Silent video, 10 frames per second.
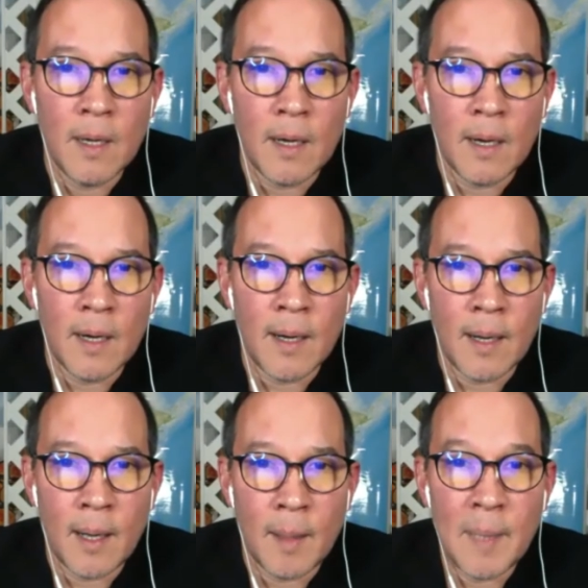
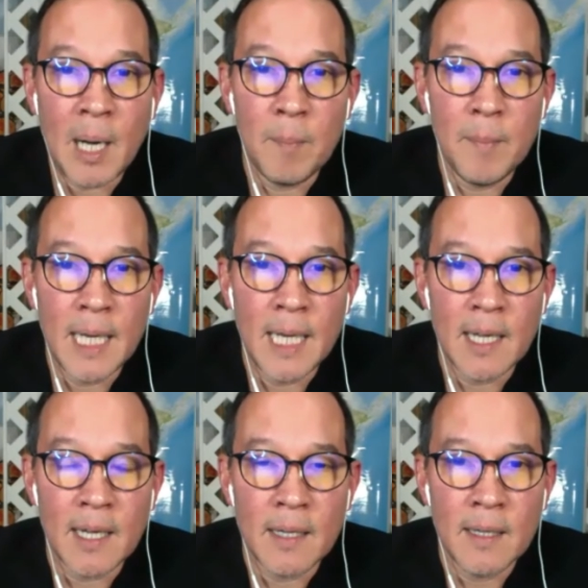about
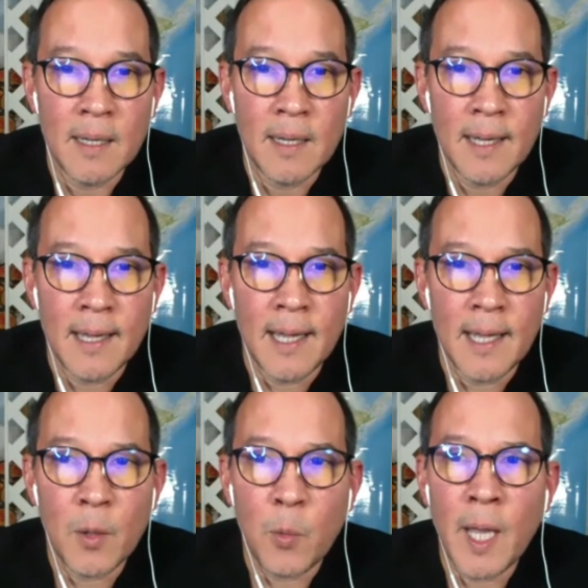media
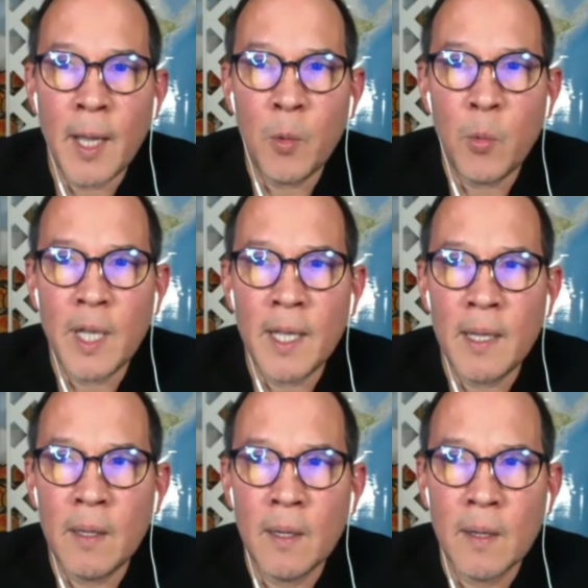and the way
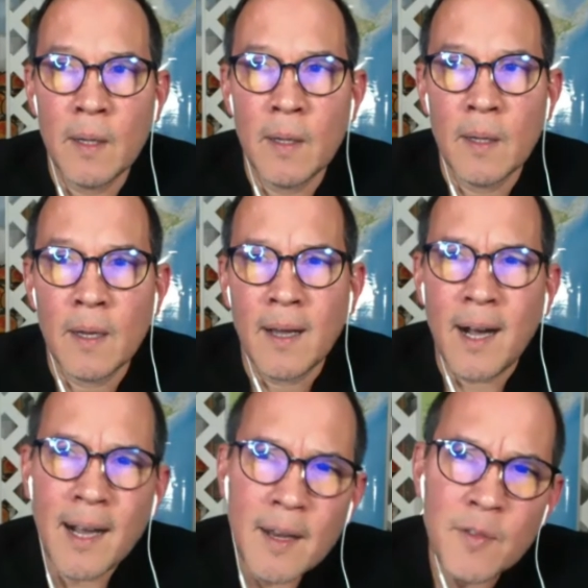we
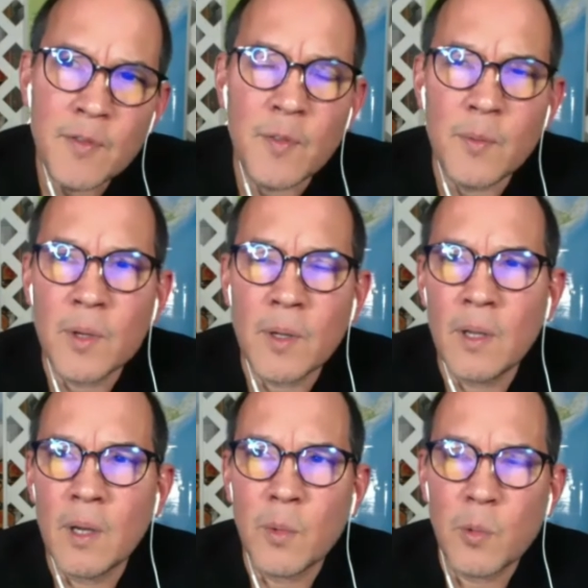kind of,
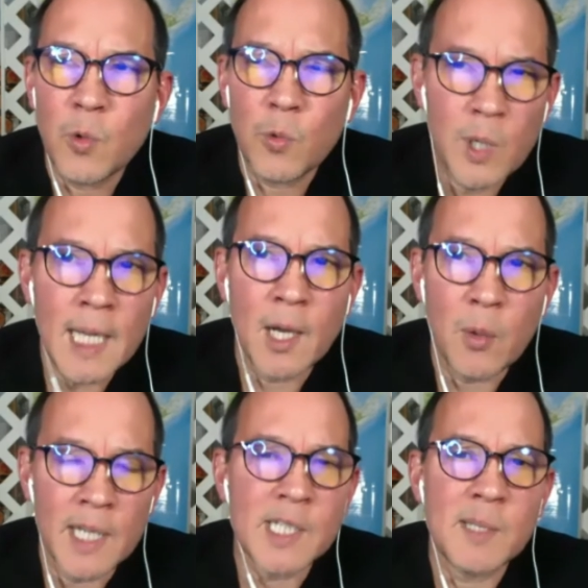we're really
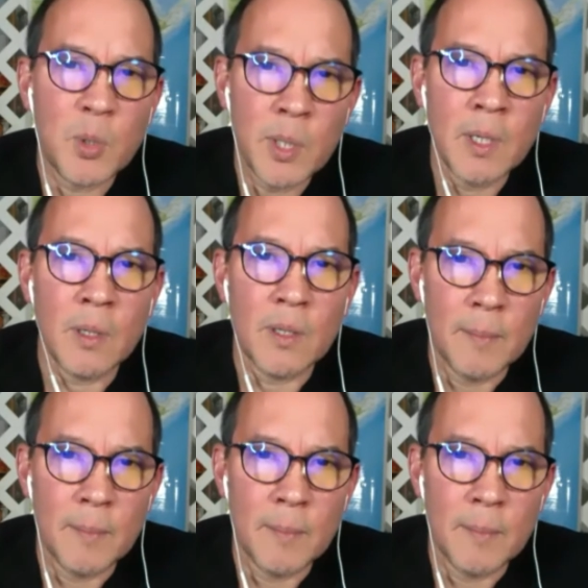quite spoiled.